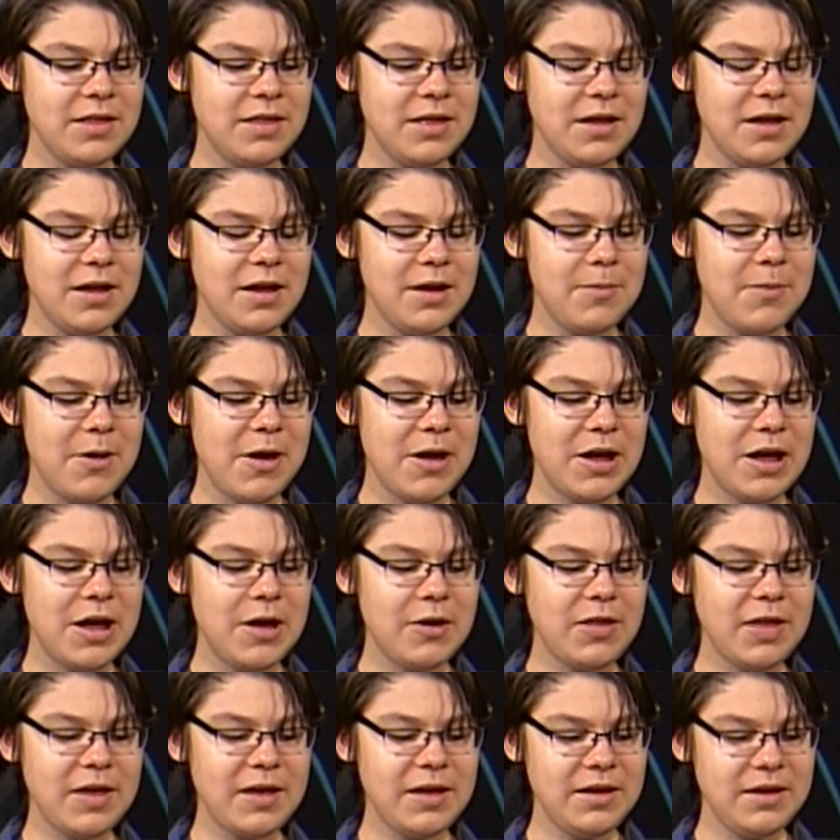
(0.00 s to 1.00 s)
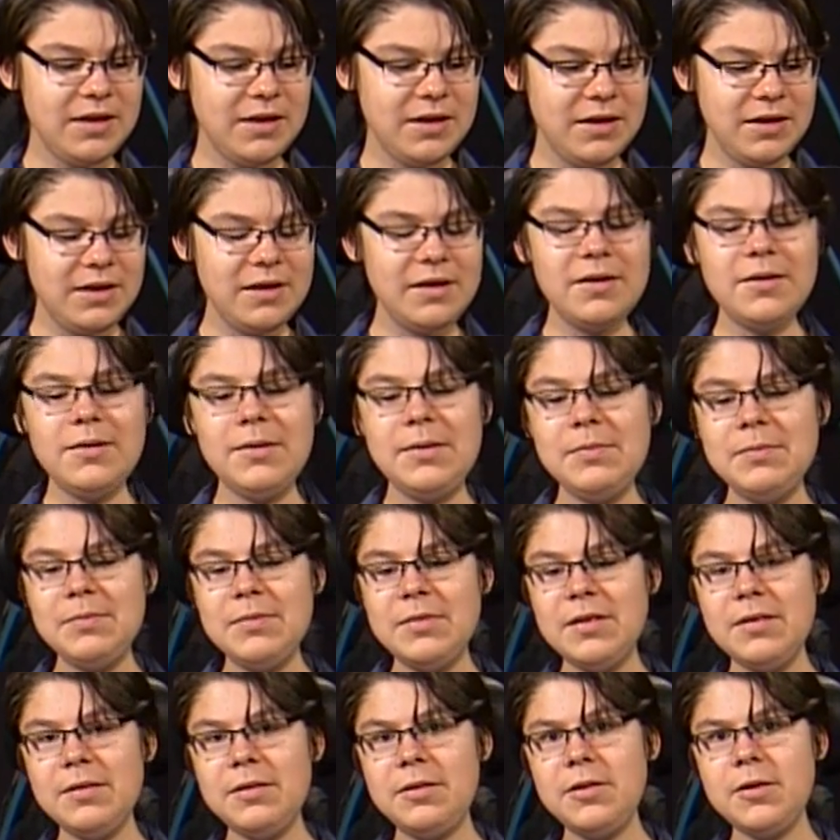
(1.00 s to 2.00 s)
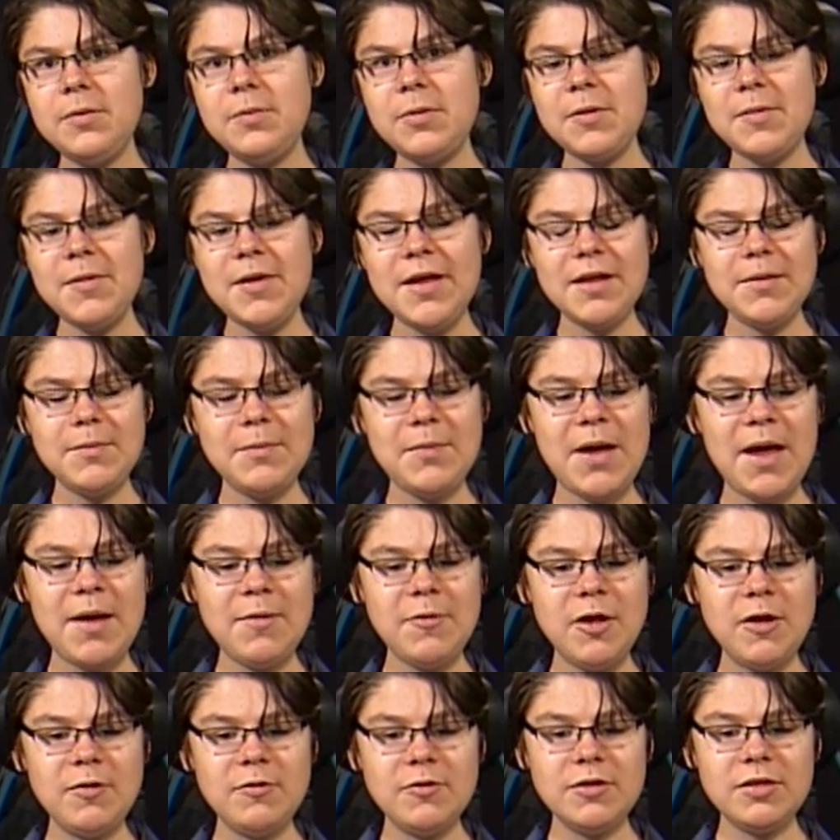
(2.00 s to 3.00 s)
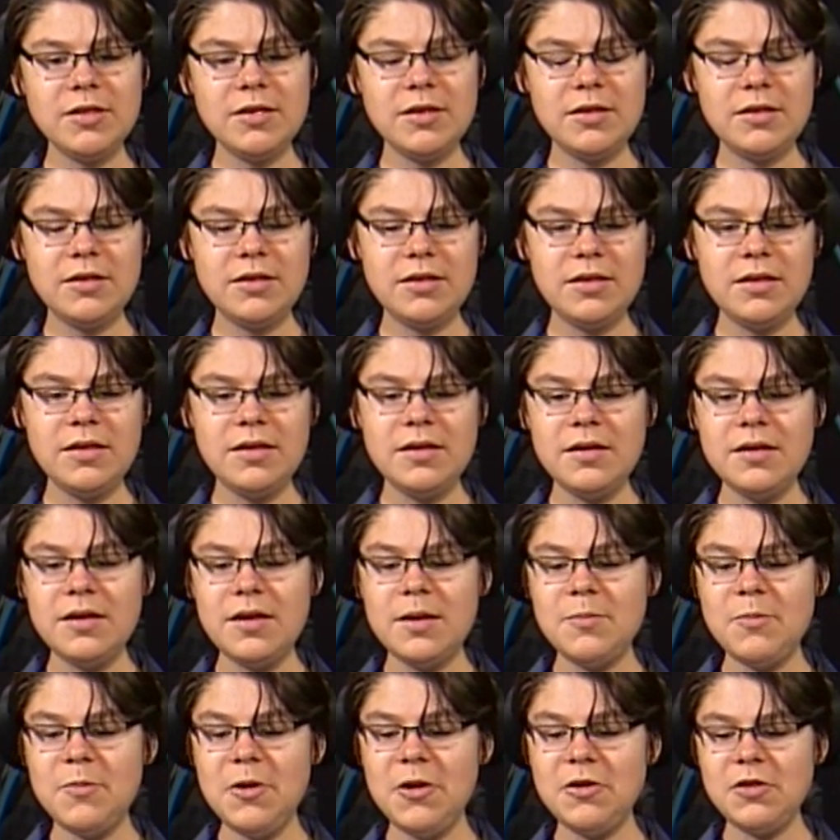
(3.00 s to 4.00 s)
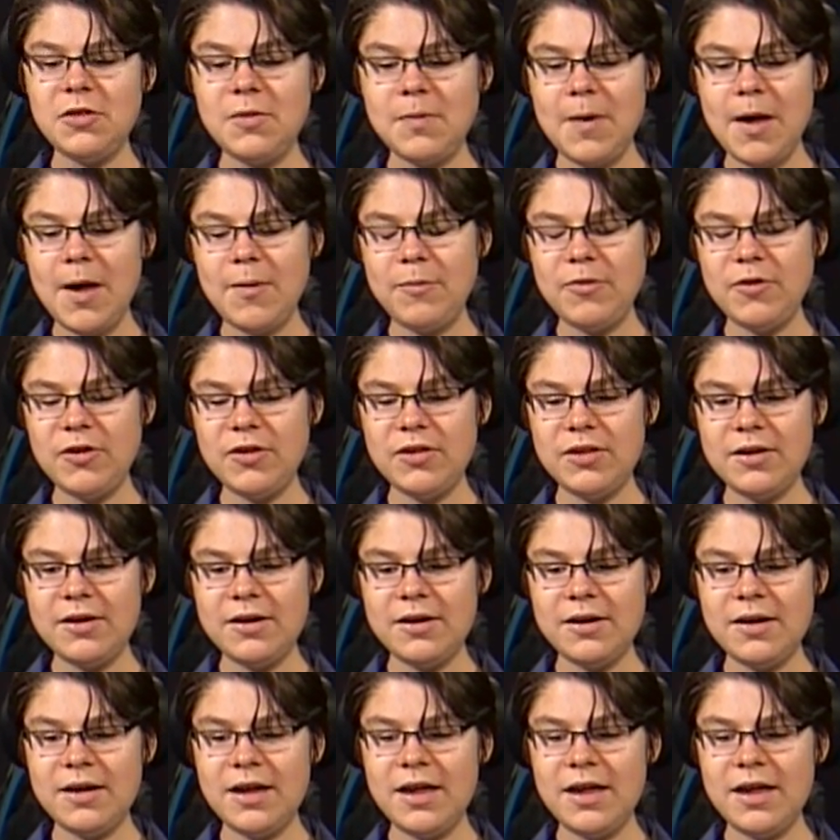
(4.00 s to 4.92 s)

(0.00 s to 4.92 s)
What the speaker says: thinking about how Superman and Batman were the most popular